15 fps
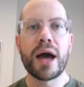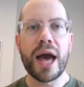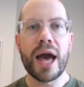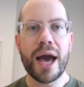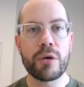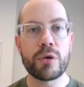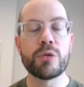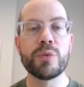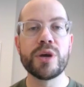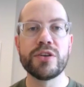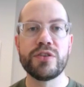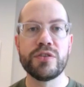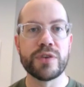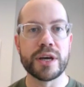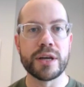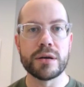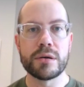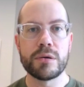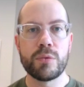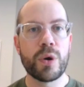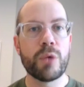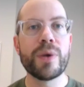How can we intervene?
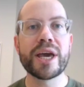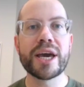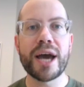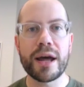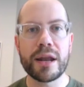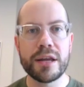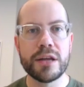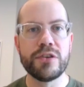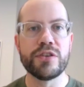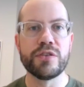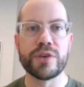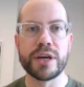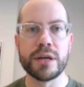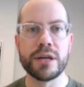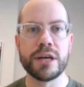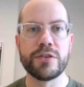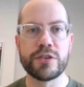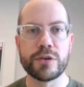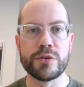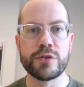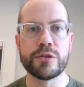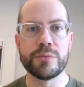Well, we can intervene in
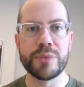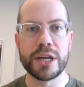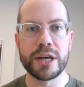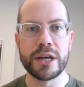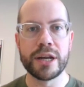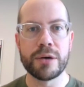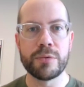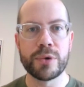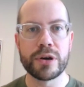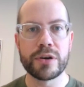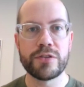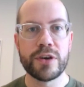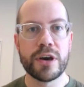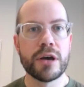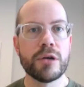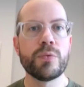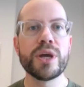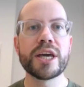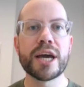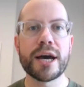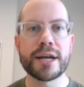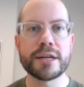social media networks.
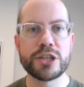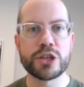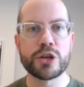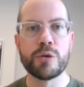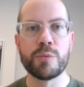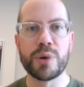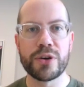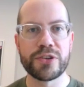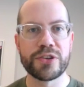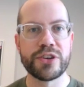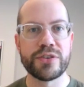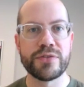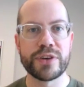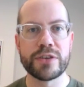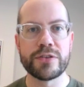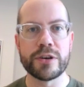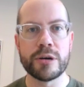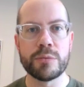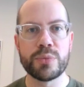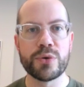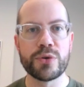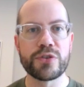We can show positive
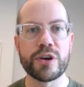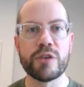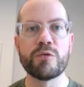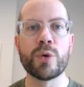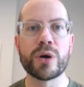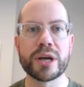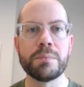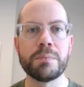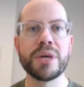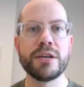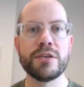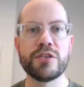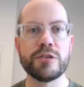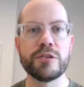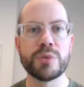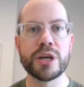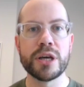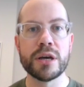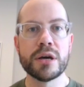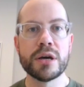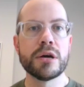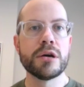examples of what it means to
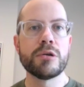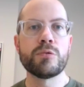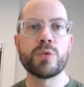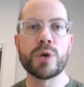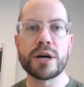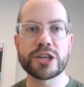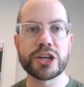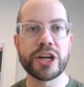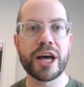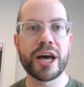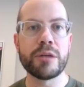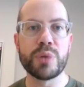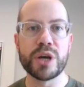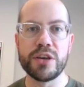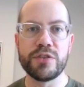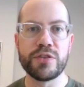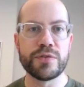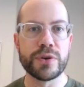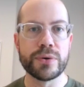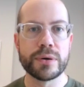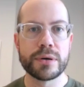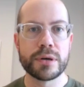be Russian and peaceful.